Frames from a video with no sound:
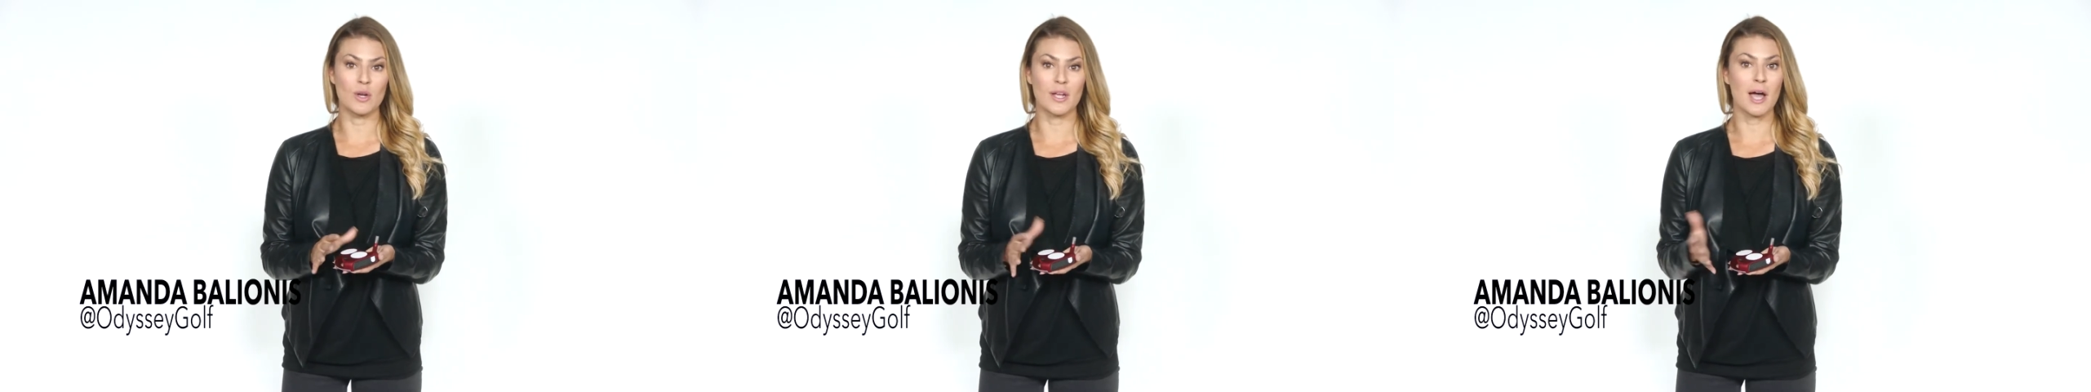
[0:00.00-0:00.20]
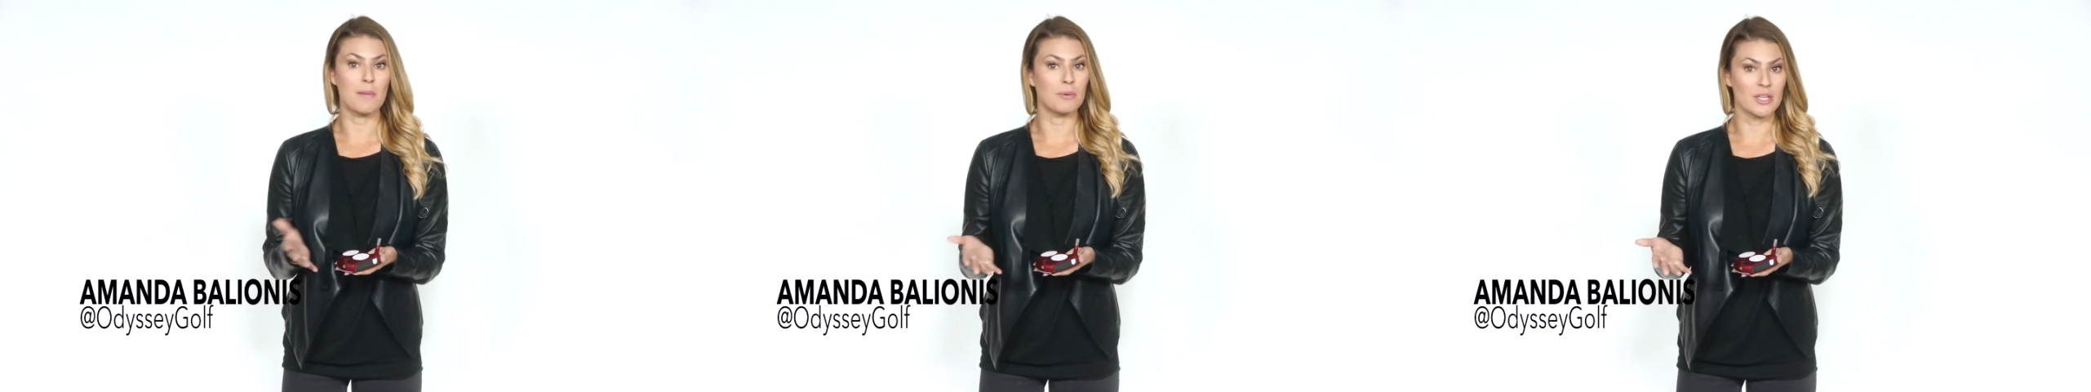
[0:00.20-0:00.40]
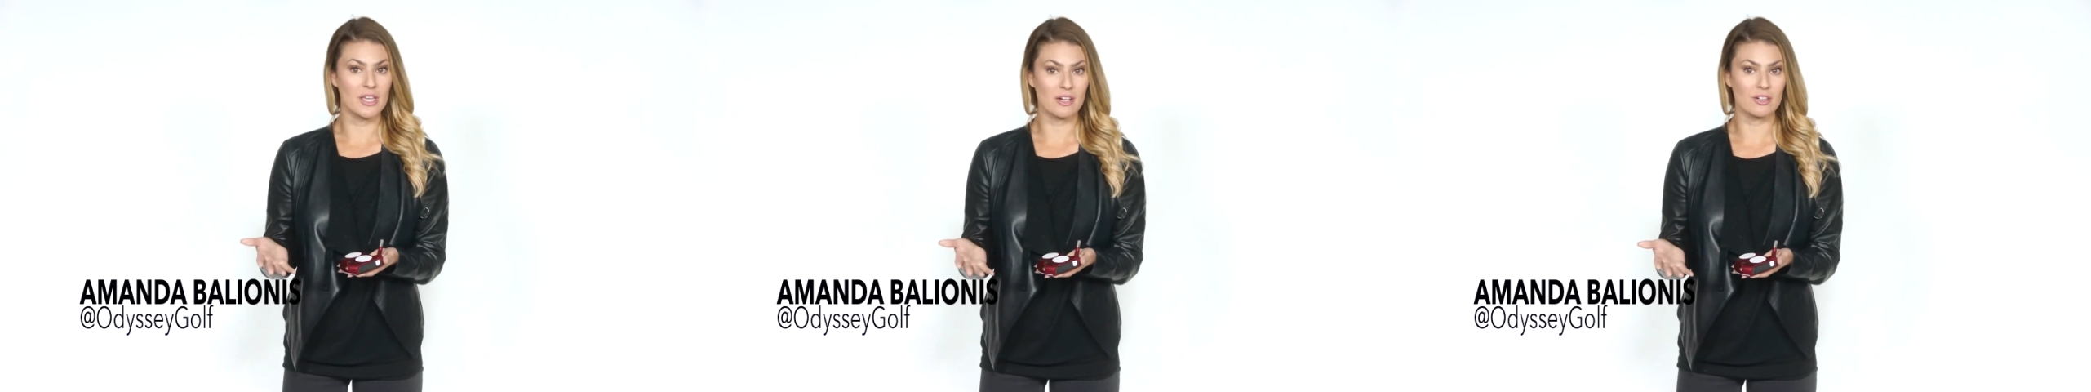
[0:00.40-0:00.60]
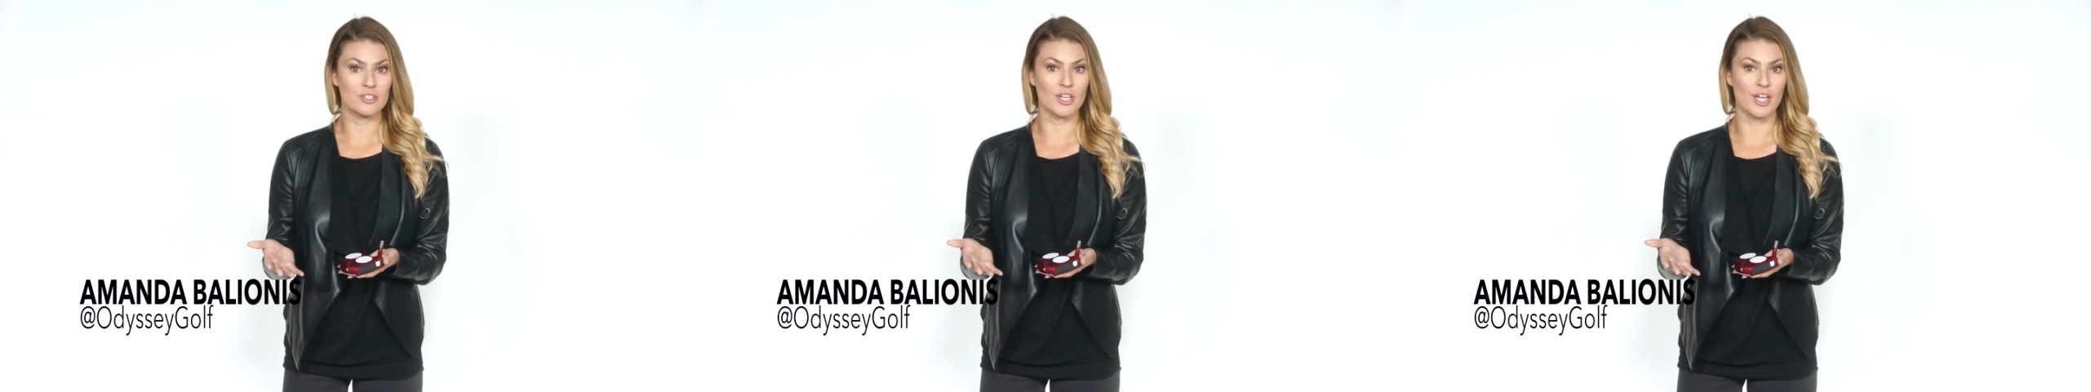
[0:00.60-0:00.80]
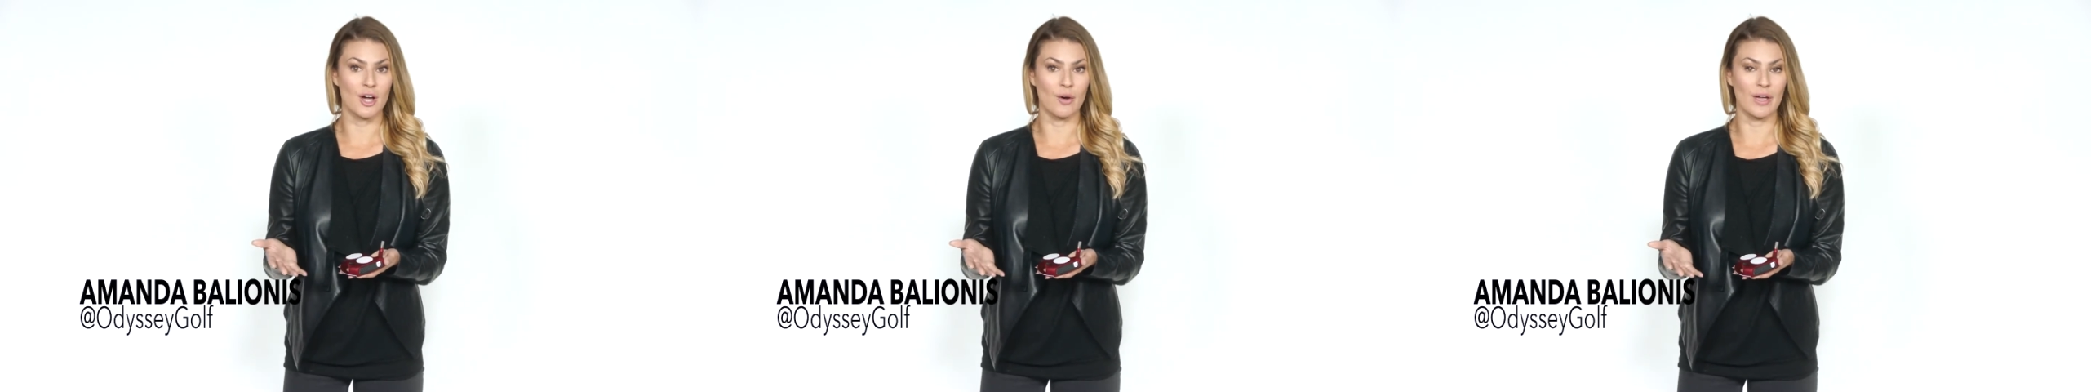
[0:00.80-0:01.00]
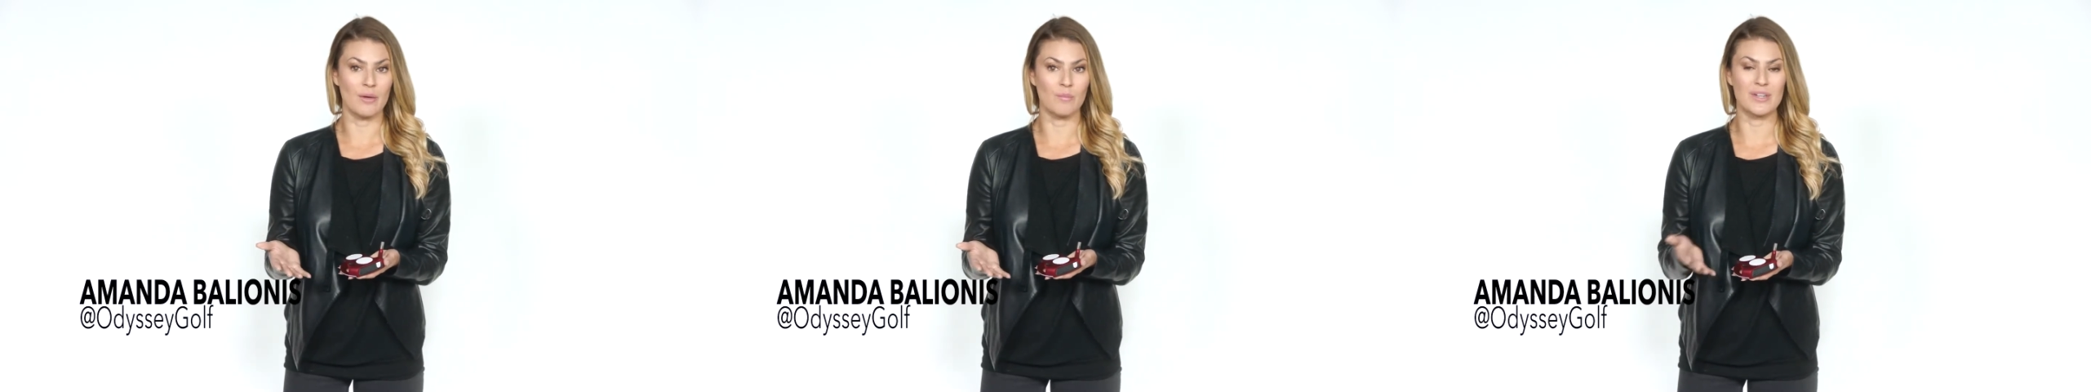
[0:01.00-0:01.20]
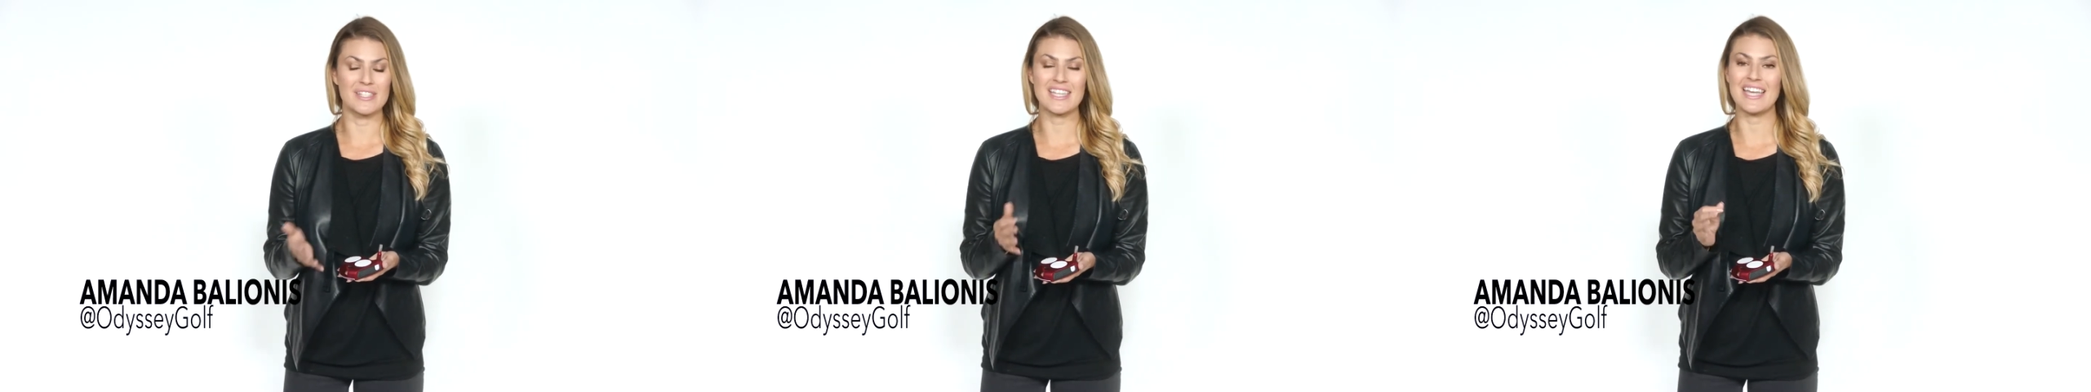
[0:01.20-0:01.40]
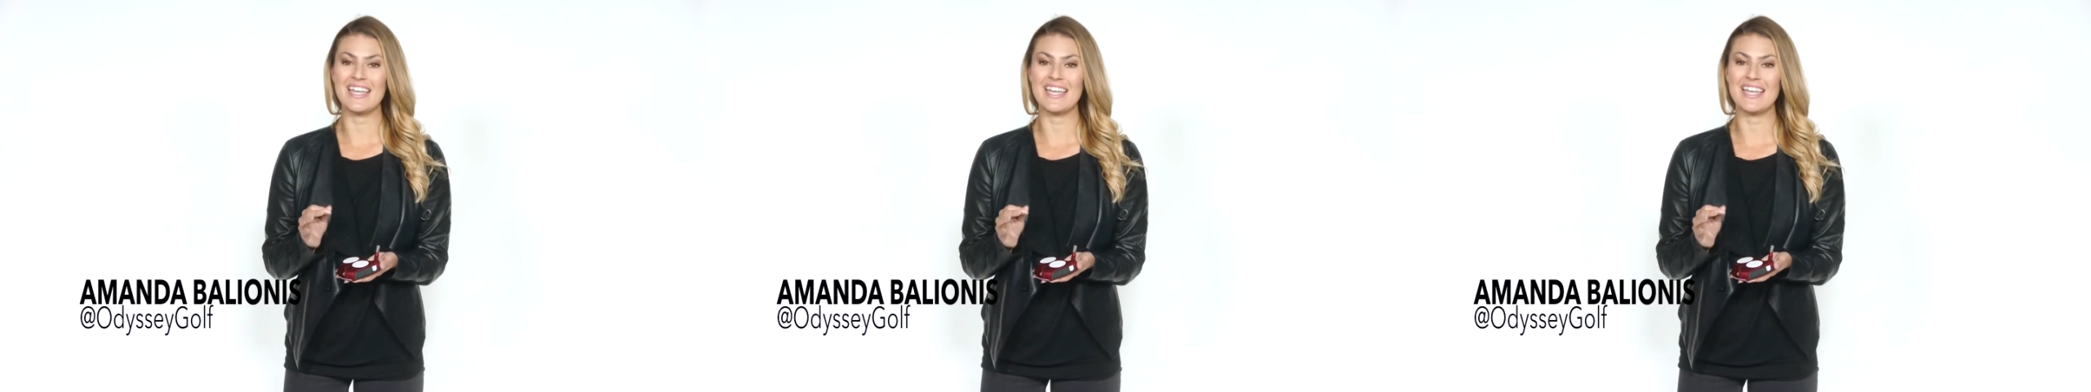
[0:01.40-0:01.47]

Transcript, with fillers: a couple years ago and was